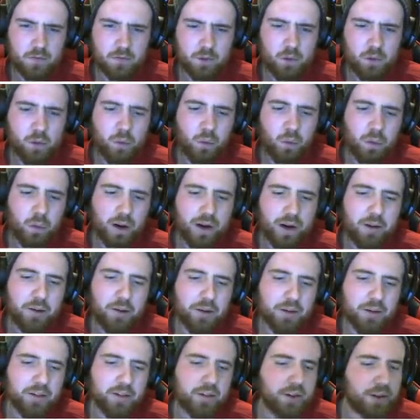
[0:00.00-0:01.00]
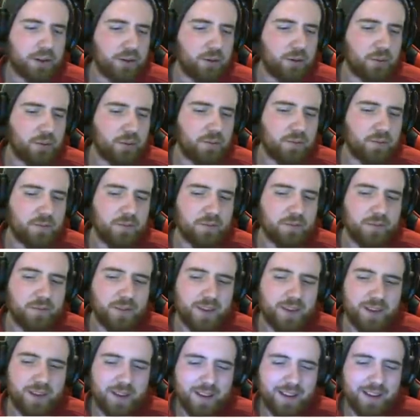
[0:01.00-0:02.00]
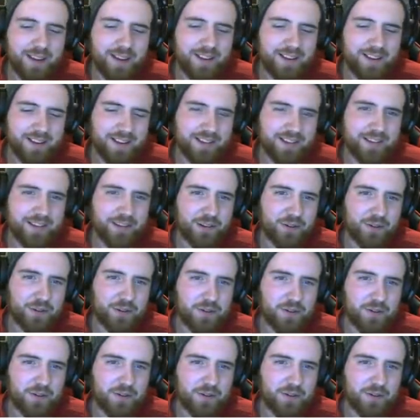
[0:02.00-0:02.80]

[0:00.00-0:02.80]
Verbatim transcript: Ooh, iron. Thank you. That's useful.